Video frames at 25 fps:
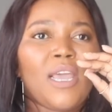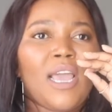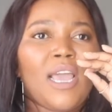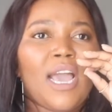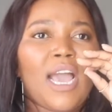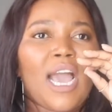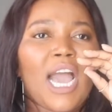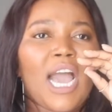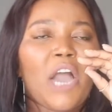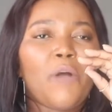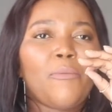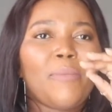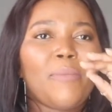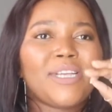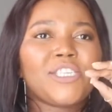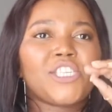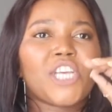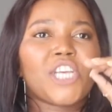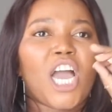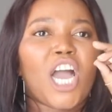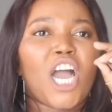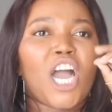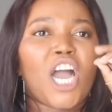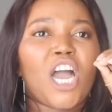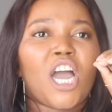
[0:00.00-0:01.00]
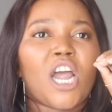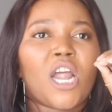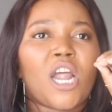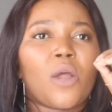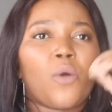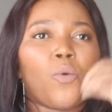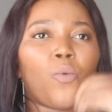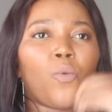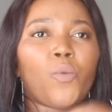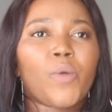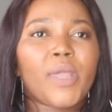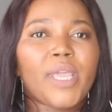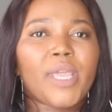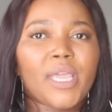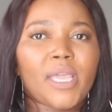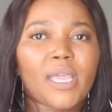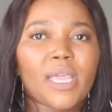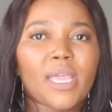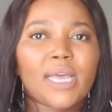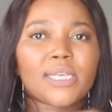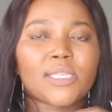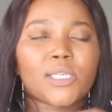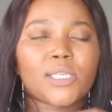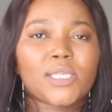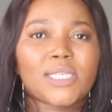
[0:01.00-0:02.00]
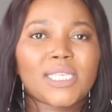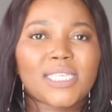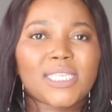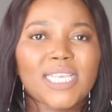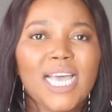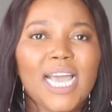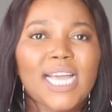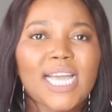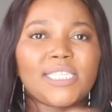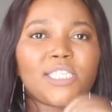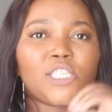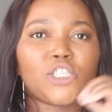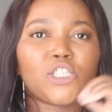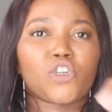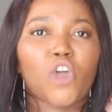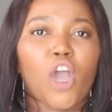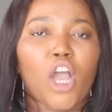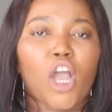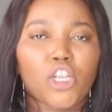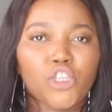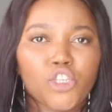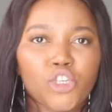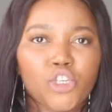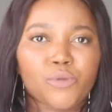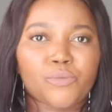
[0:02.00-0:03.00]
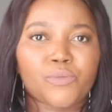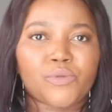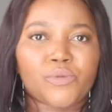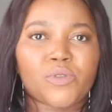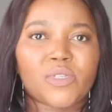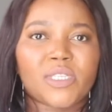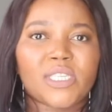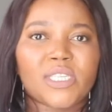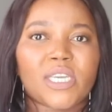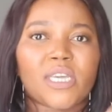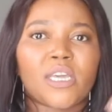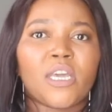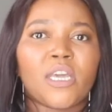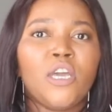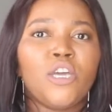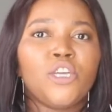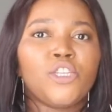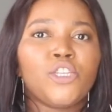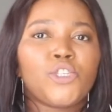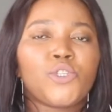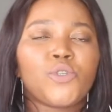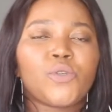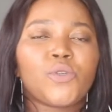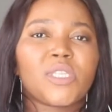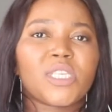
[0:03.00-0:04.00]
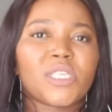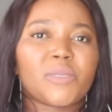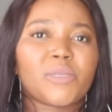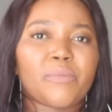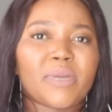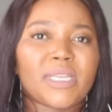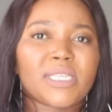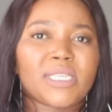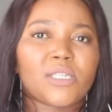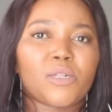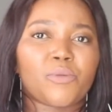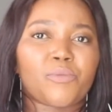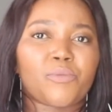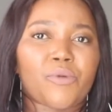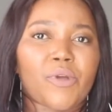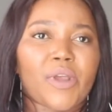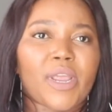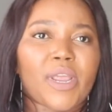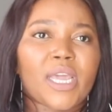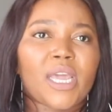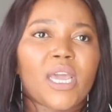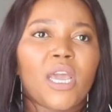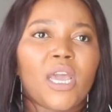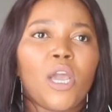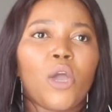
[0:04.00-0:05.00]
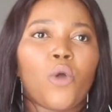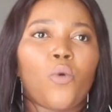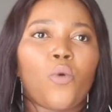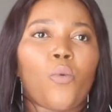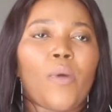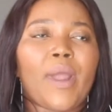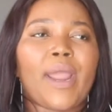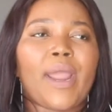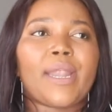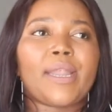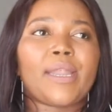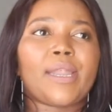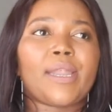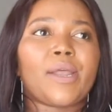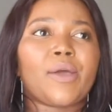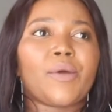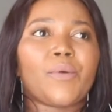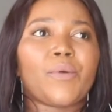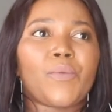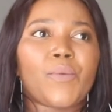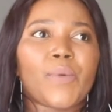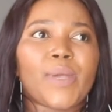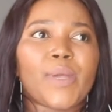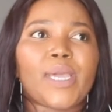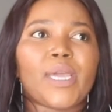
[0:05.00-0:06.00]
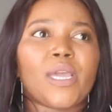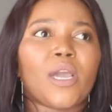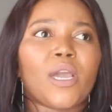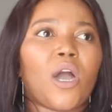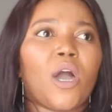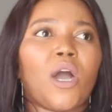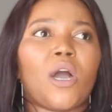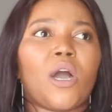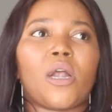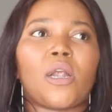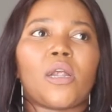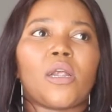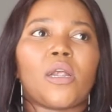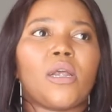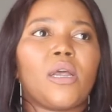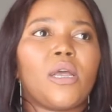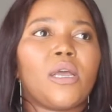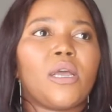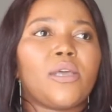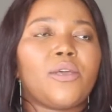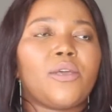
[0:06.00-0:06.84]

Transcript: how much are we as a society contributing to this mental break when we are,